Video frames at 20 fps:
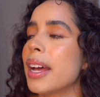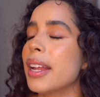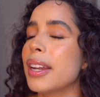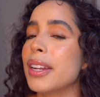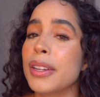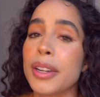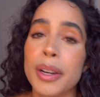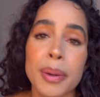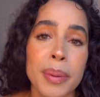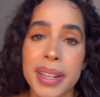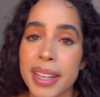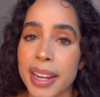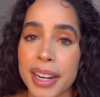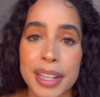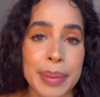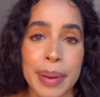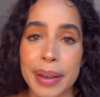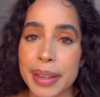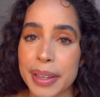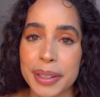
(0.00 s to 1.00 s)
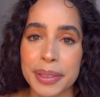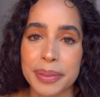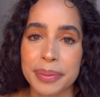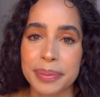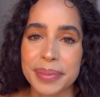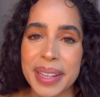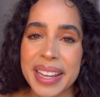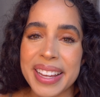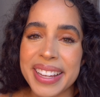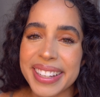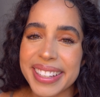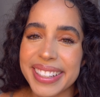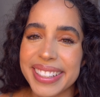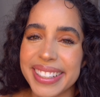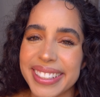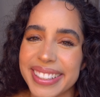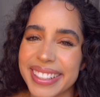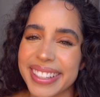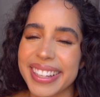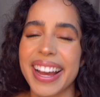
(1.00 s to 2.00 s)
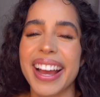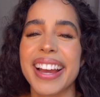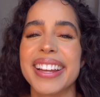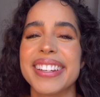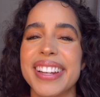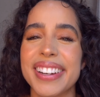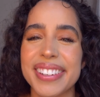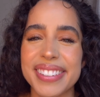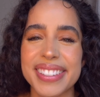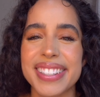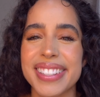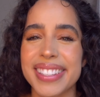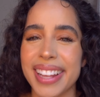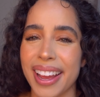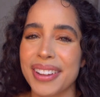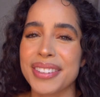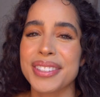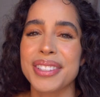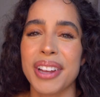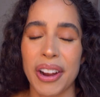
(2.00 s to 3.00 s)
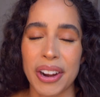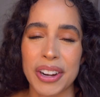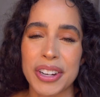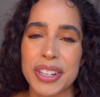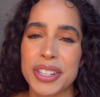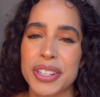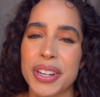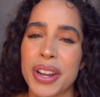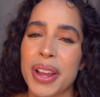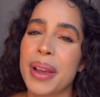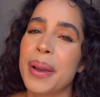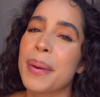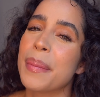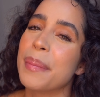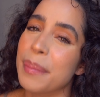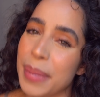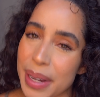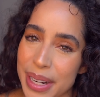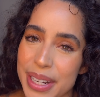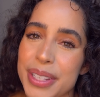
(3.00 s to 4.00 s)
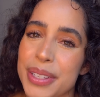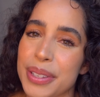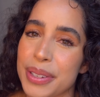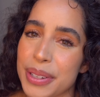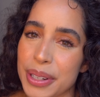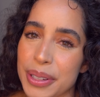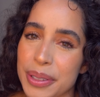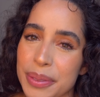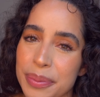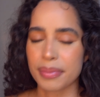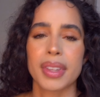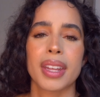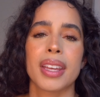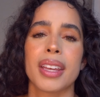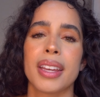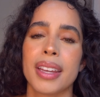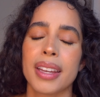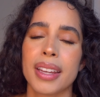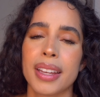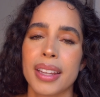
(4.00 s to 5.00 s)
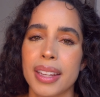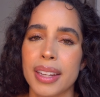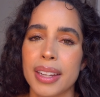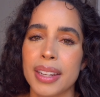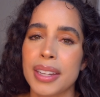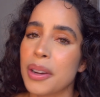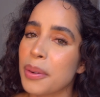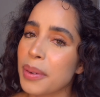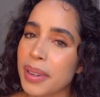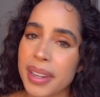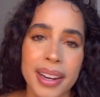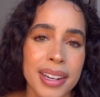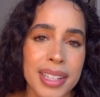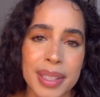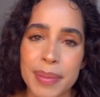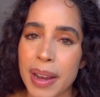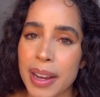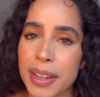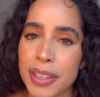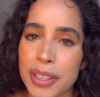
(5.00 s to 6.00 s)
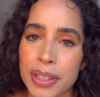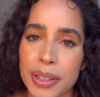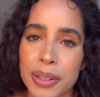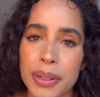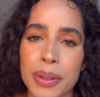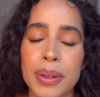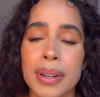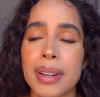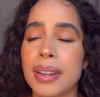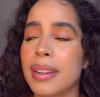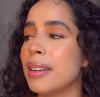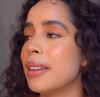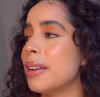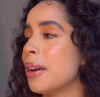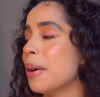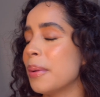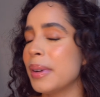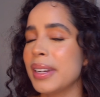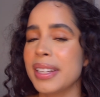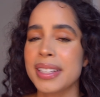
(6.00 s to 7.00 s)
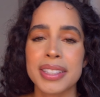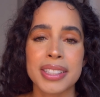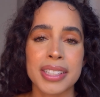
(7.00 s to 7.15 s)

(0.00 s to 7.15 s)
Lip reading: Nobody cares about you. I know it sounds harsh, but it's true. No one cares about you, no one is